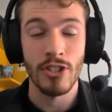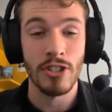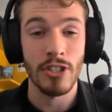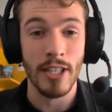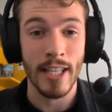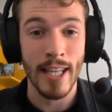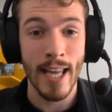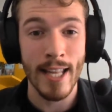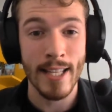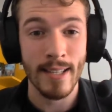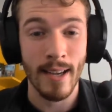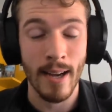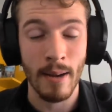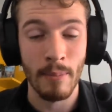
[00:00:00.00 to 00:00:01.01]
To
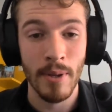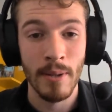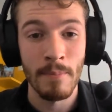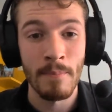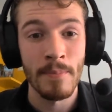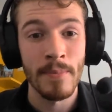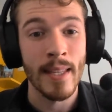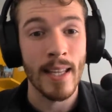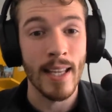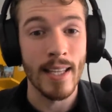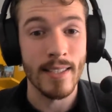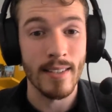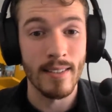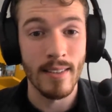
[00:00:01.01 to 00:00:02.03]
get up
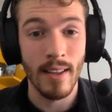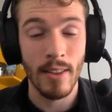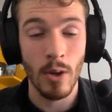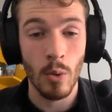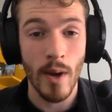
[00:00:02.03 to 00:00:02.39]
is another